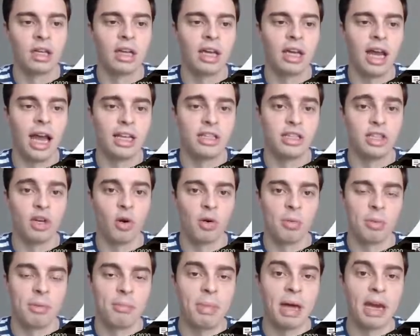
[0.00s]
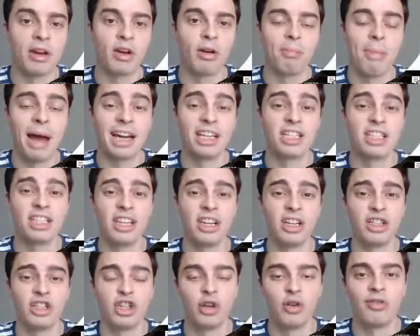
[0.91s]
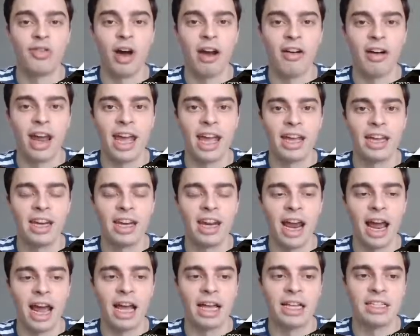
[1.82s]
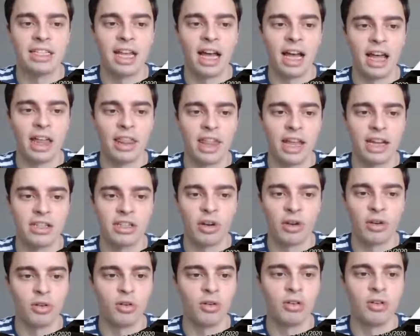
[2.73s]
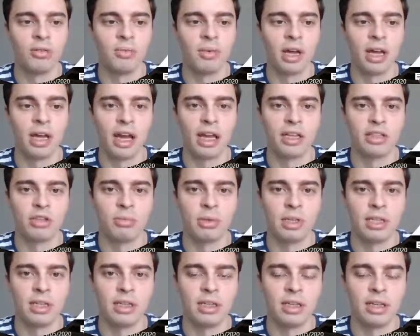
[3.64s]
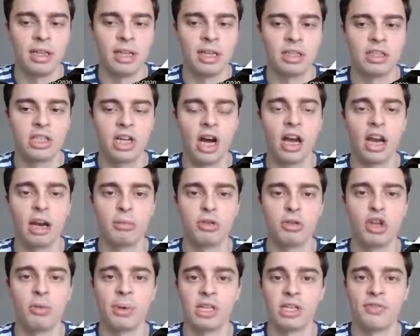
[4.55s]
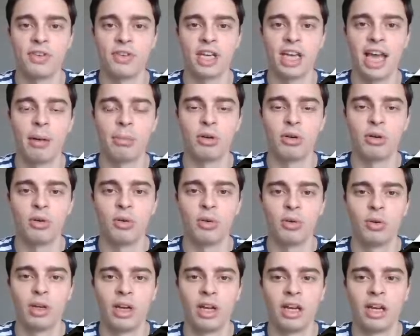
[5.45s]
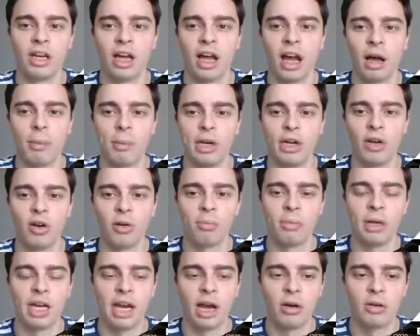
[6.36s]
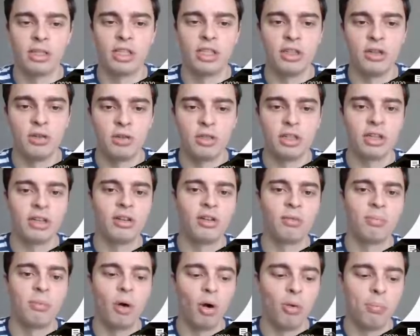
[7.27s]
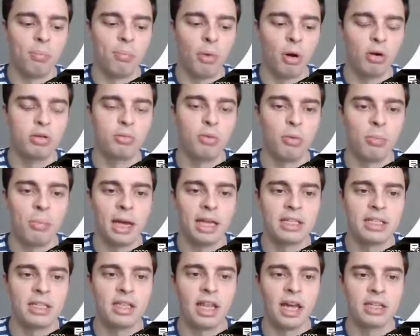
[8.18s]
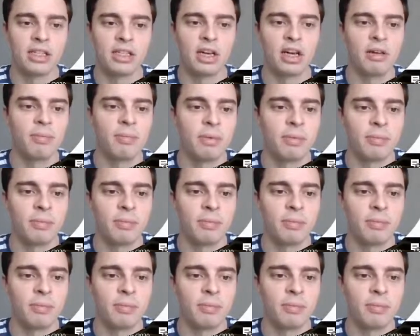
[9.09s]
as you don't want to be betting on matches that are too far ahead, as that's no good. You'll be tying up too much of your capital and not being able to use it on multiple bets in that time.